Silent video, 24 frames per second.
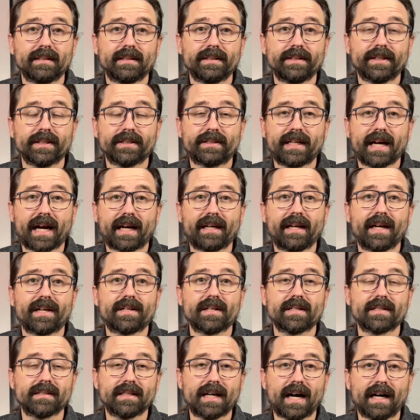your
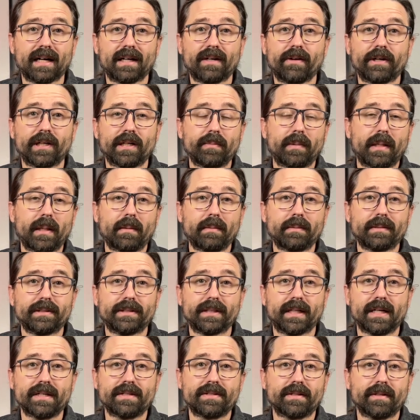technician's not going to be able to
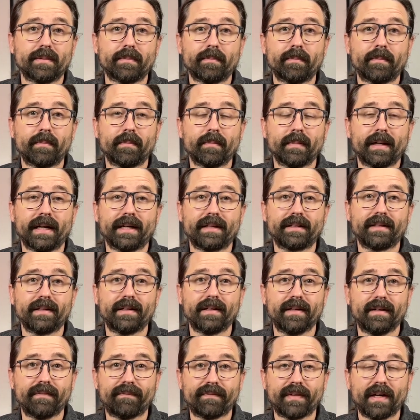adjust them like
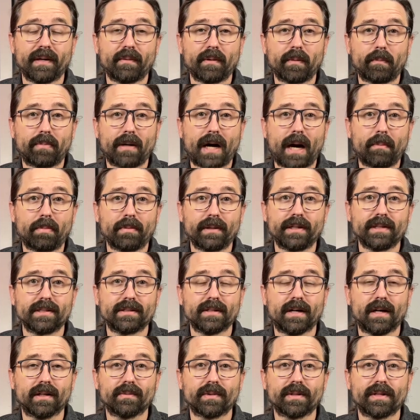if they were properly
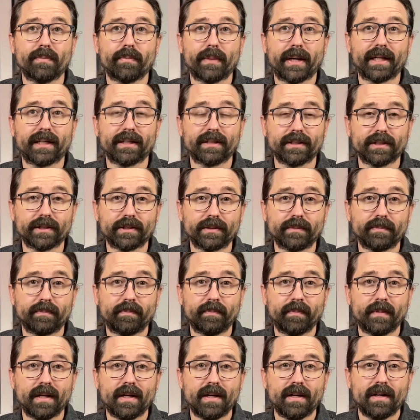installed with a bed of glue
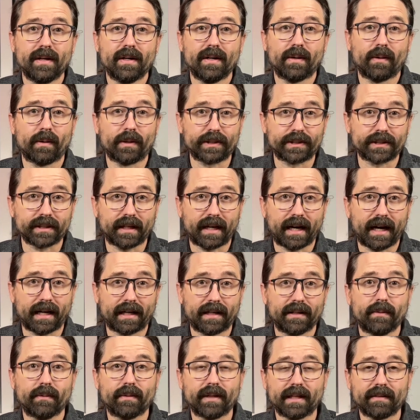or shellac,
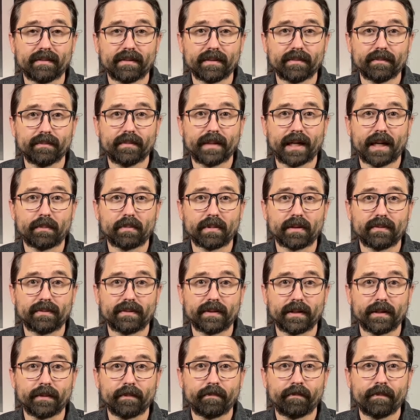whatever they
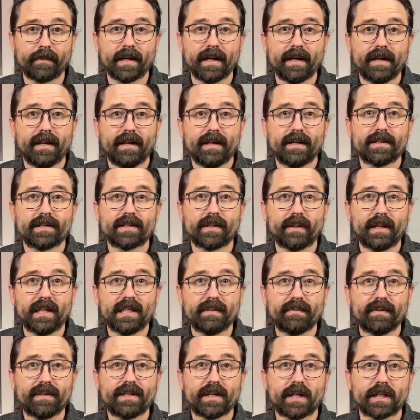prefer. So
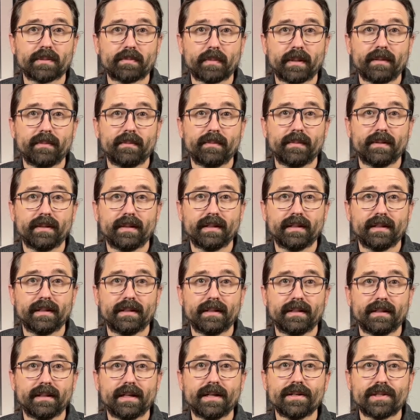ease of adjustment
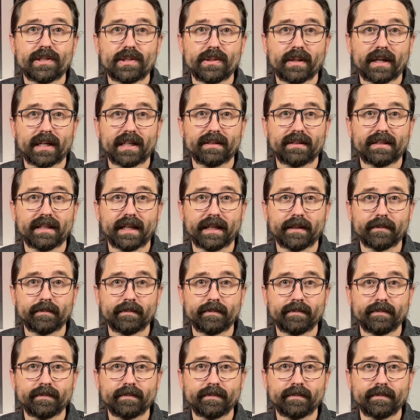is 2 out of 10.